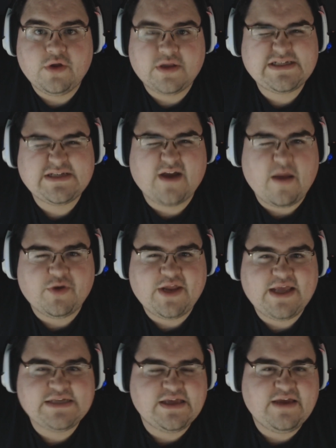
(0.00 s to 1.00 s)
This is a couple
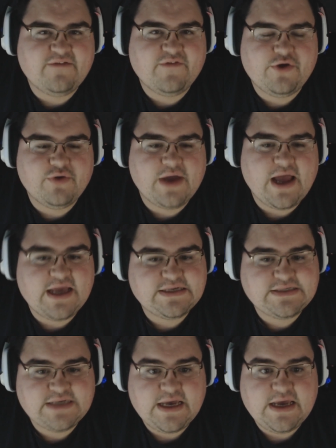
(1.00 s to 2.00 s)
days late for you
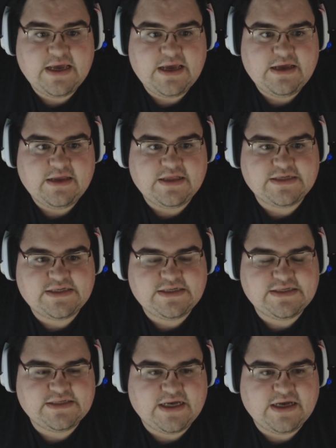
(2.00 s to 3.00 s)
guys. This is,